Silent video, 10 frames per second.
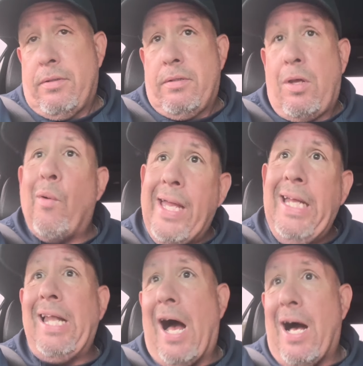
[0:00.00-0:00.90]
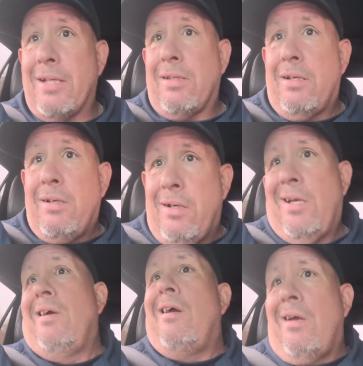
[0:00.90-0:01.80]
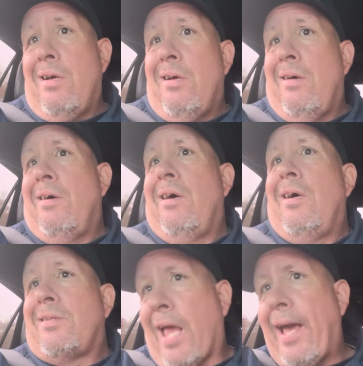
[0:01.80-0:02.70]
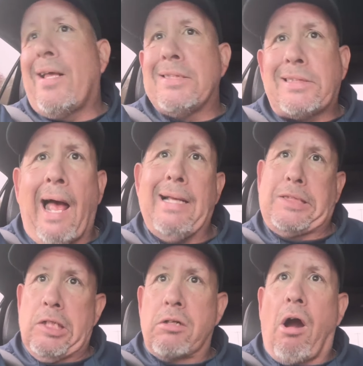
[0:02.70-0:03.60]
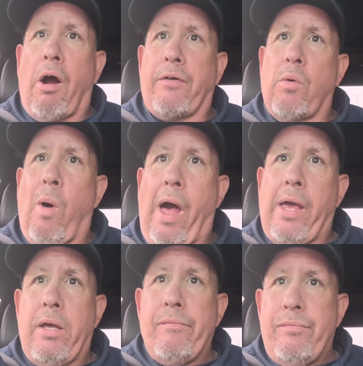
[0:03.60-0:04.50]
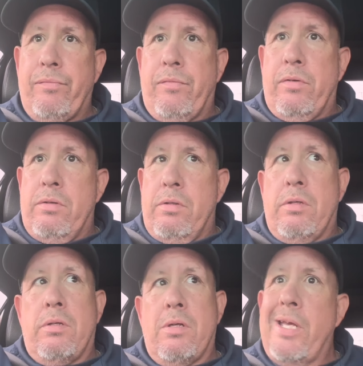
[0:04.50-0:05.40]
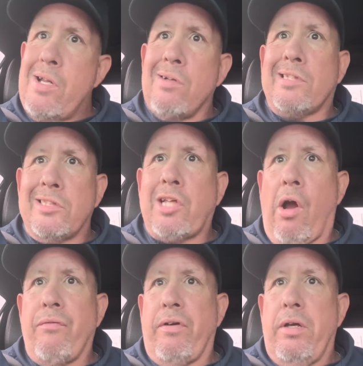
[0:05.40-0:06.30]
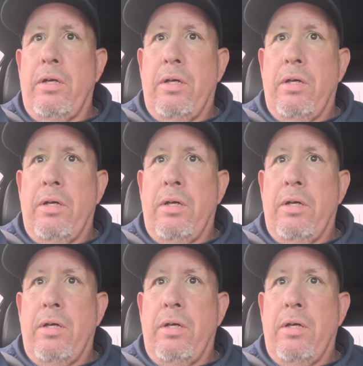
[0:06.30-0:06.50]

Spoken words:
Yo, Elon, take his Tesla card away. He don't deserve it.